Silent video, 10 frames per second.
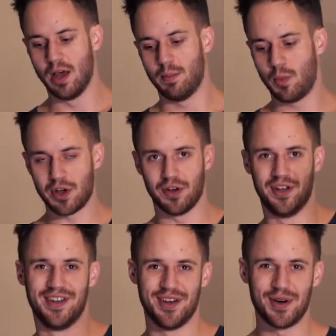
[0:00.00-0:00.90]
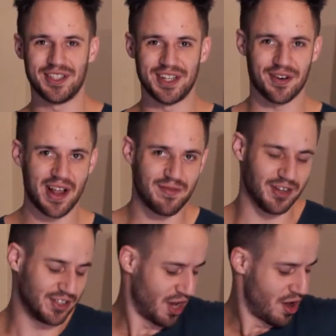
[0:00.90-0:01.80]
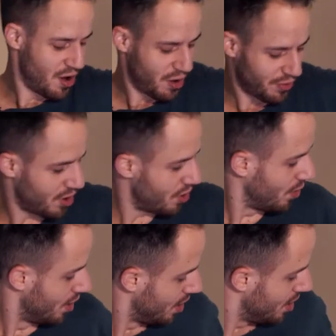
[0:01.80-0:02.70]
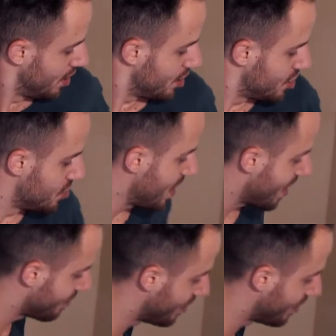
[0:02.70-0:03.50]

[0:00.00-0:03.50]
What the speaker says: But what you'll notice in your life is, although you may have